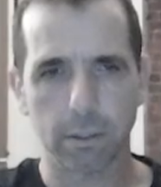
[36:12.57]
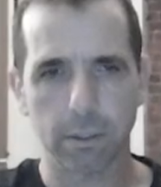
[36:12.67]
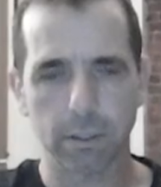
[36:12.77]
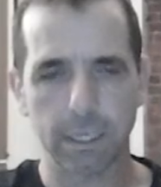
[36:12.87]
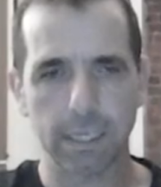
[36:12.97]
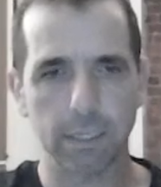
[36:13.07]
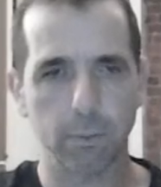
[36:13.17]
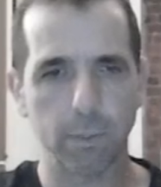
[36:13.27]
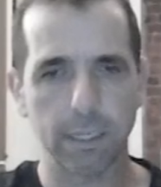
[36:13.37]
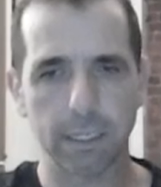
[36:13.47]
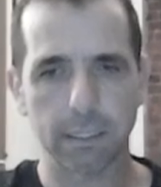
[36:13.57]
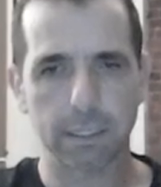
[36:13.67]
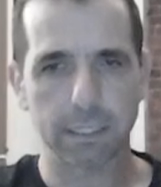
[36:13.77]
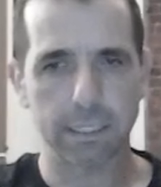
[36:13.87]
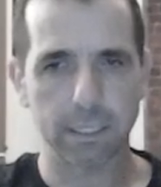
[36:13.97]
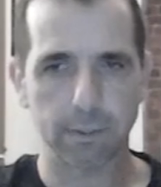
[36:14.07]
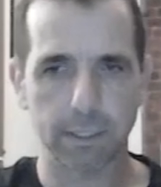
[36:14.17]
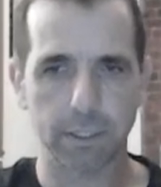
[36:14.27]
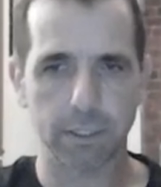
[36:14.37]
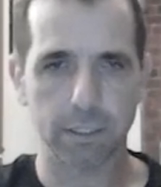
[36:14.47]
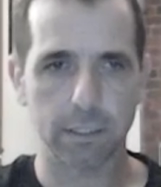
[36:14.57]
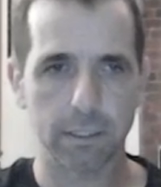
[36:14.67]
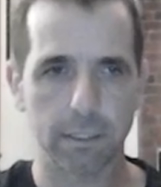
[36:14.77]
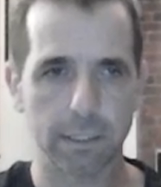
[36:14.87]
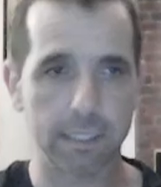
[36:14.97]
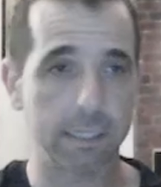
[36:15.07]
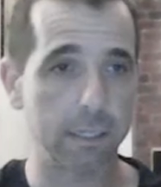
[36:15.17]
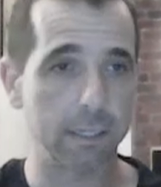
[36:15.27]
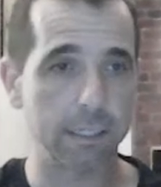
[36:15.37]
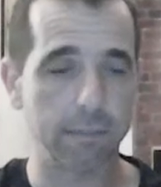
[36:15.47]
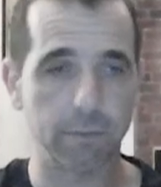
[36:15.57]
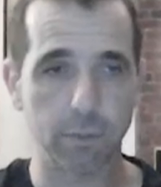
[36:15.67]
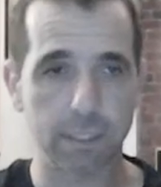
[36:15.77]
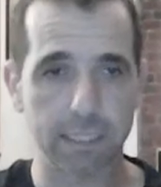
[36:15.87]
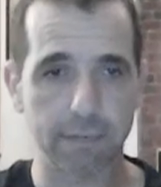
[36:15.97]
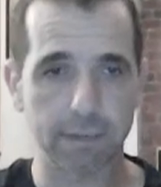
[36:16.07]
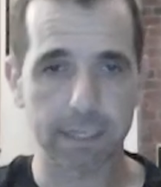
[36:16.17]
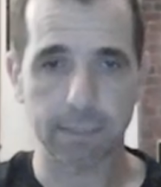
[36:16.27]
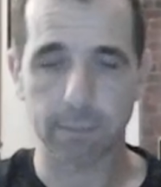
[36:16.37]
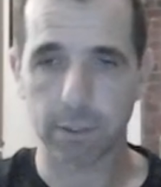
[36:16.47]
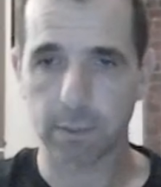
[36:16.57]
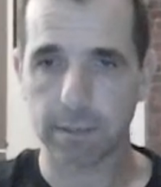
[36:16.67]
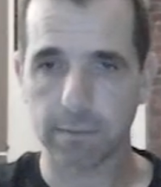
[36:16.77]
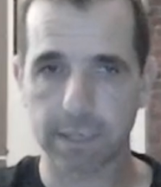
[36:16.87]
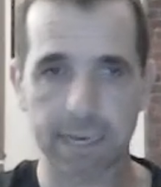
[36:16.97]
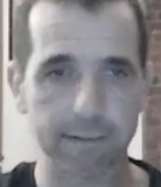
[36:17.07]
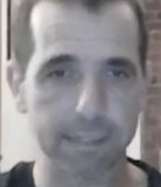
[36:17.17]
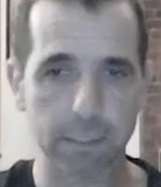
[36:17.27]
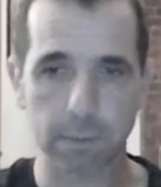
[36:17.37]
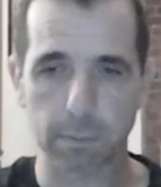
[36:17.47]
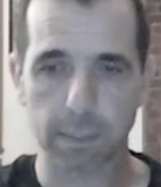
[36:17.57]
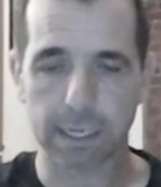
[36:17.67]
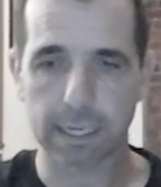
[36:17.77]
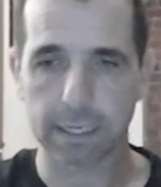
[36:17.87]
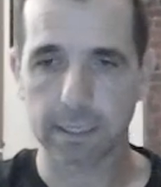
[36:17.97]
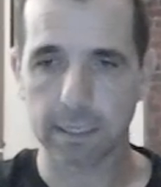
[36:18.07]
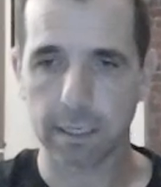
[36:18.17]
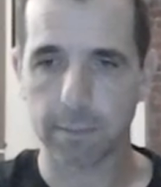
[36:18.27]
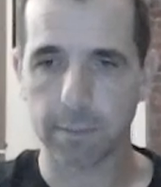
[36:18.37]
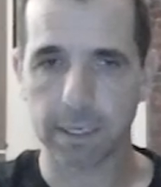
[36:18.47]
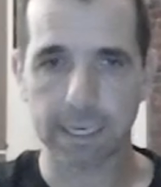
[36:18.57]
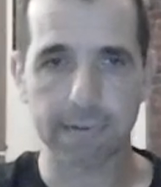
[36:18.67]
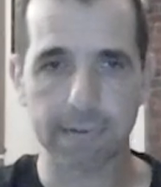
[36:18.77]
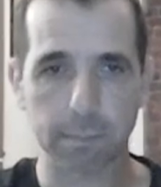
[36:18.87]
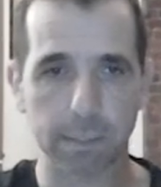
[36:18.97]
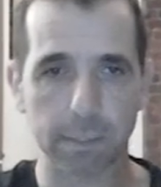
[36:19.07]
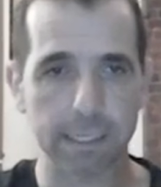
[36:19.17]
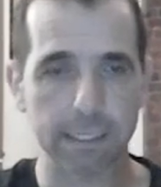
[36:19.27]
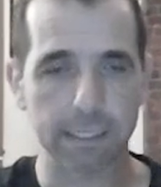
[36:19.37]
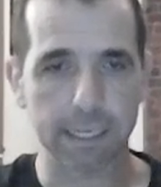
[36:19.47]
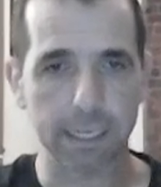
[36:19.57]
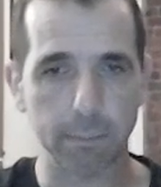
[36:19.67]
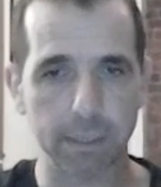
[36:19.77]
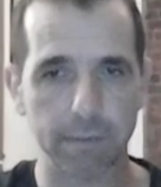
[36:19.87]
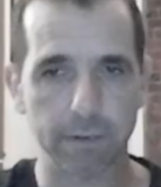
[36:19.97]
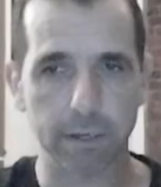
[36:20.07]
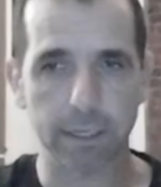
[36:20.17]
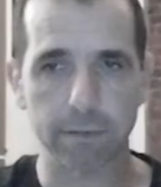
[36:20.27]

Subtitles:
the winning continuation, this is a 1947 game, by the way, and Keres was black, and Keres played king b5.